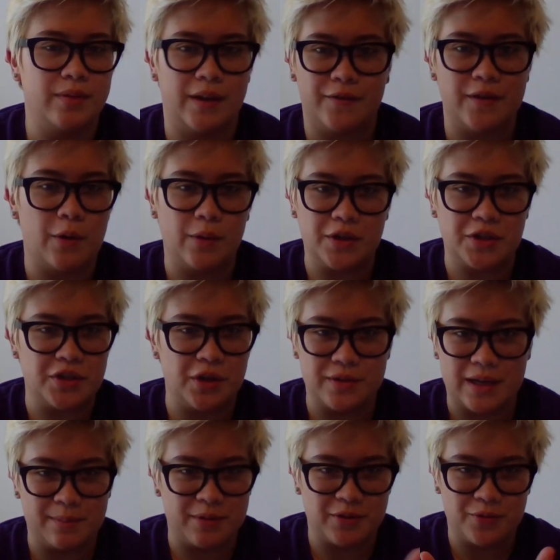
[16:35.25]
If no one
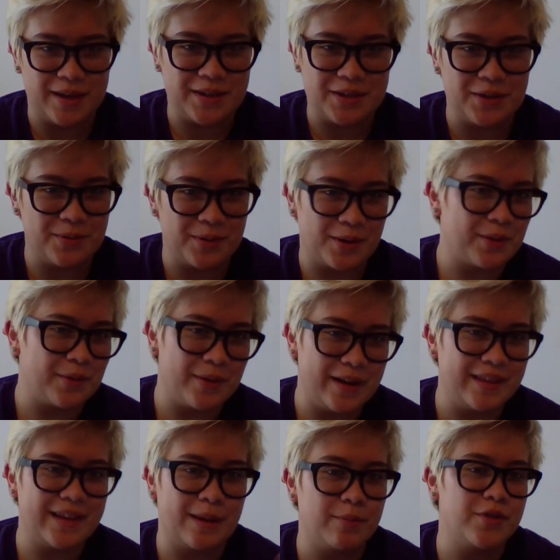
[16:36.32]
shows up between 2 or
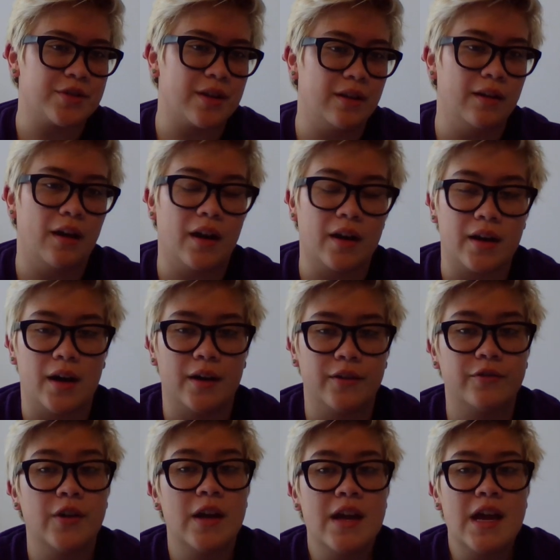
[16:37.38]
3, then I'm just going to log off.